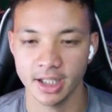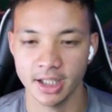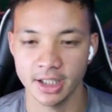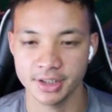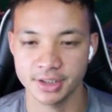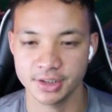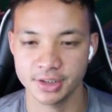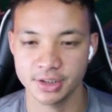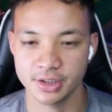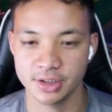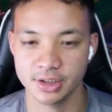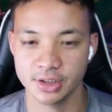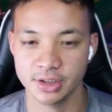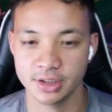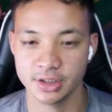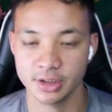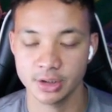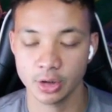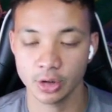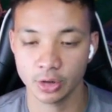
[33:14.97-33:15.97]
a
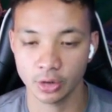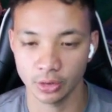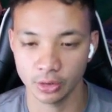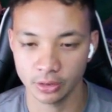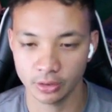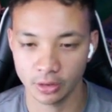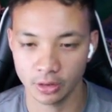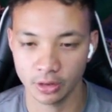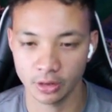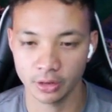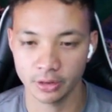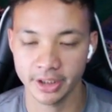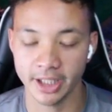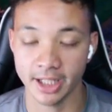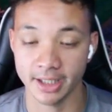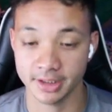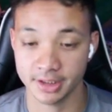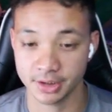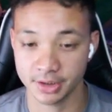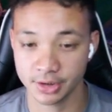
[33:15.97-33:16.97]
circle, or
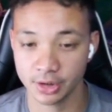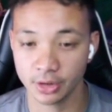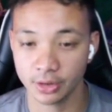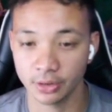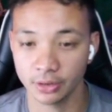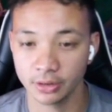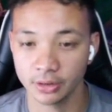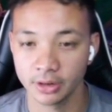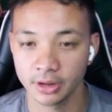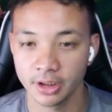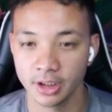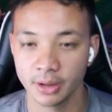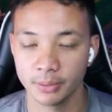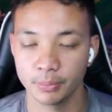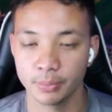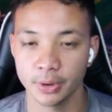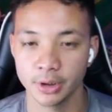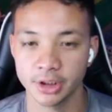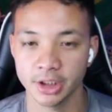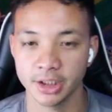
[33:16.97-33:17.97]
yeah, it's a circle
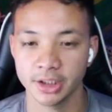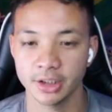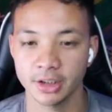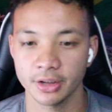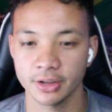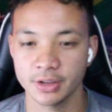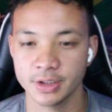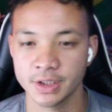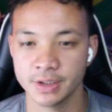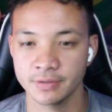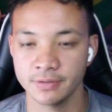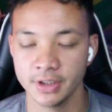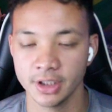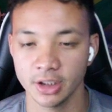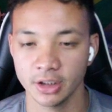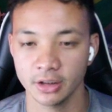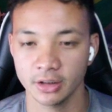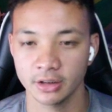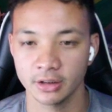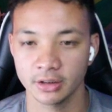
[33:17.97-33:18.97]
projected on the
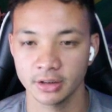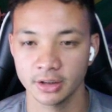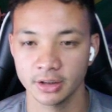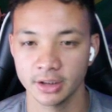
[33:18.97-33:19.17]
sphere